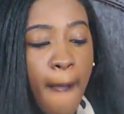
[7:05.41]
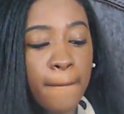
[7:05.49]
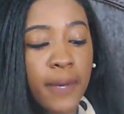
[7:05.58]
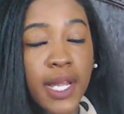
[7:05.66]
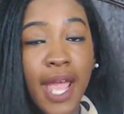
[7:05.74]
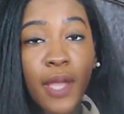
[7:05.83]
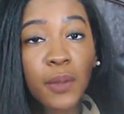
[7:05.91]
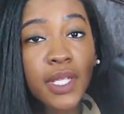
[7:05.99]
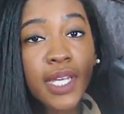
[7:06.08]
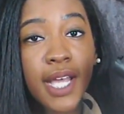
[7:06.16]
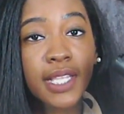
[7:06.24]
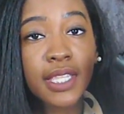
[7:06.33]
But I only
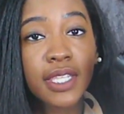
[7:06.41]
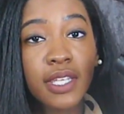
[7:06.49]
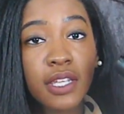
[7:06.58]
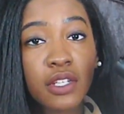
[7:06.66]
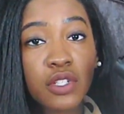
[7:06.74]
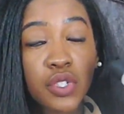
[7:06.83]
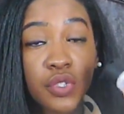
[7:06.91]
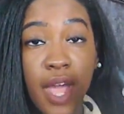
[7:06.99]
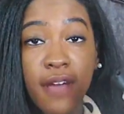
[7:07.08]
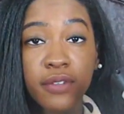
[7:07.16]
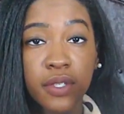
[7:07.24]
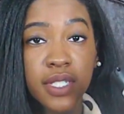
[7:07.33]
got the
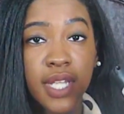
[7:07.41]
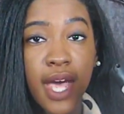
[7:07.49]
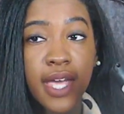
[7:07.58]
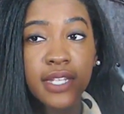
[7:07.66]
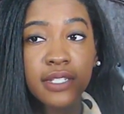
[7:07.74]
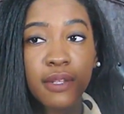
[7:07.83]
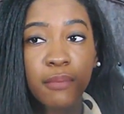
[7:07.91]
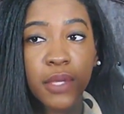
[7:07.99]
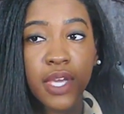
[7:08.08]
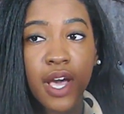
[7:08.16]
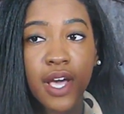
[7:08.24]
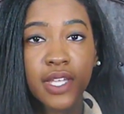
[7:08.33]
travel size
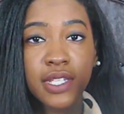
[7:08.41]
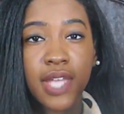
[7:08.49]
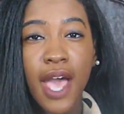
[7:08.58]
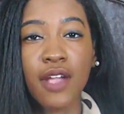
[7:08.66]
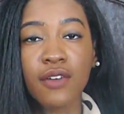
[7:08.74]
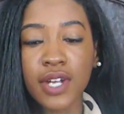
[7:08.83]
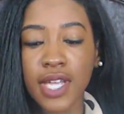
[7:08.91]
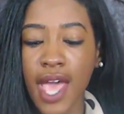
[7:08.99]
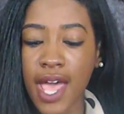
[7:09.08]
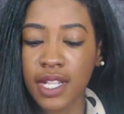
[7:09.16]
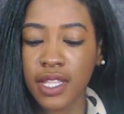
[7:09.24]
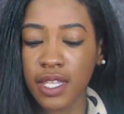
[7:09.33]
because I already
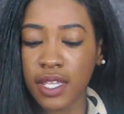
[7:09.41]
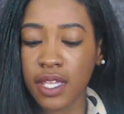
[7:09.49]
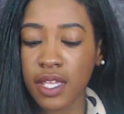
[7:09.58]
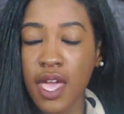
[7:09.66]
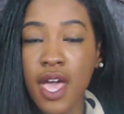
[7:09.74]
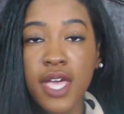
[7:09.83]
had the